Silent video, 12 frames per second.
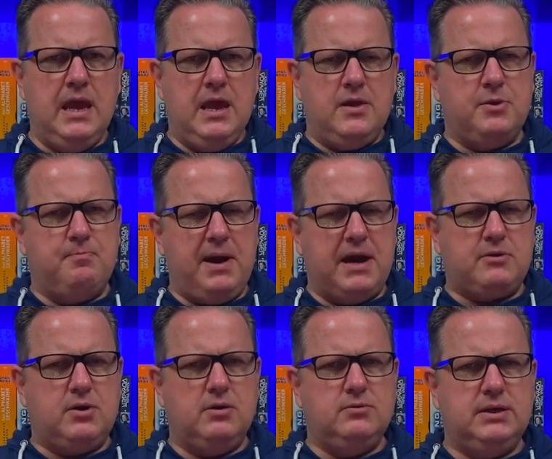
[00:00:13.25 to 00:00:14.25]
The
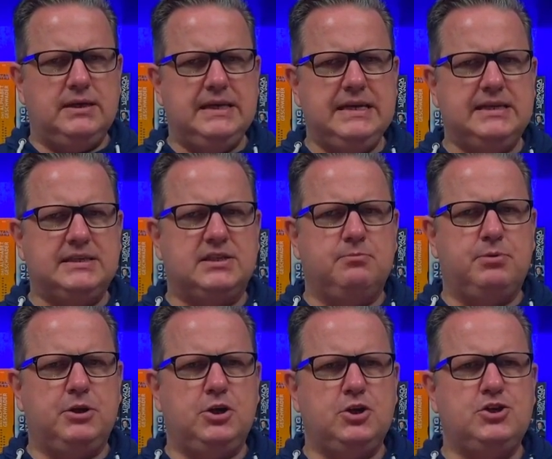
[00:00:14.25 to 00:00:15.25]
background is the
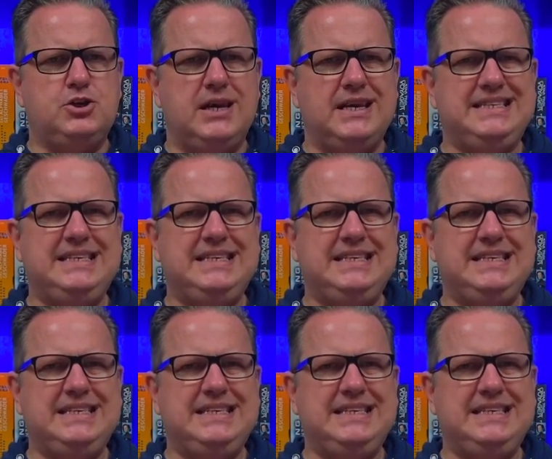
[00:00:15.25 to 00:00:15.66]
British